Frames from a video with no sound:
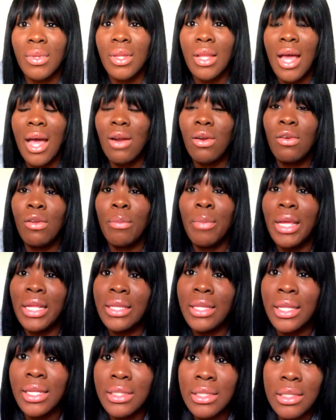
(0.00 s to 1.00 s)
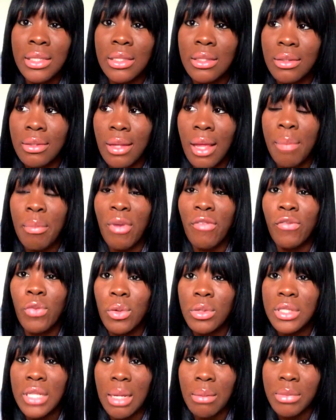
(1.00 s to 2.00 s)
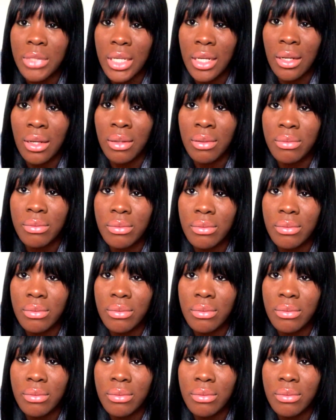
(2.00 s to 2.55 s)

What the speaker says: I don't even make this at my full-time job.